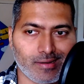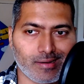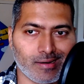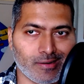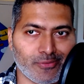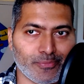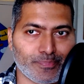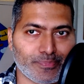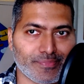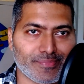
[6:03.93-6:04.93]
um,
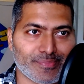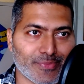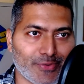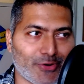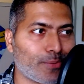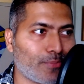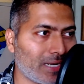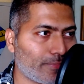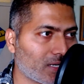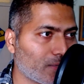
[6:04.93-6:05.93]
on
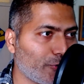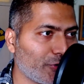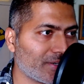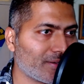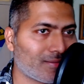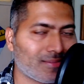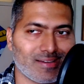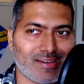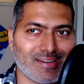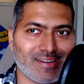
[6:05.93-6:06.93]
multiple computers,
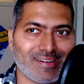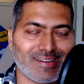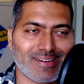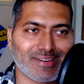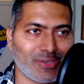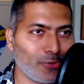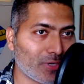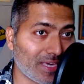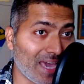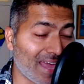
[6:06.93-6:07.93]
you
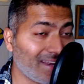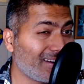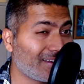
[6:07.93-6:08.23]
can.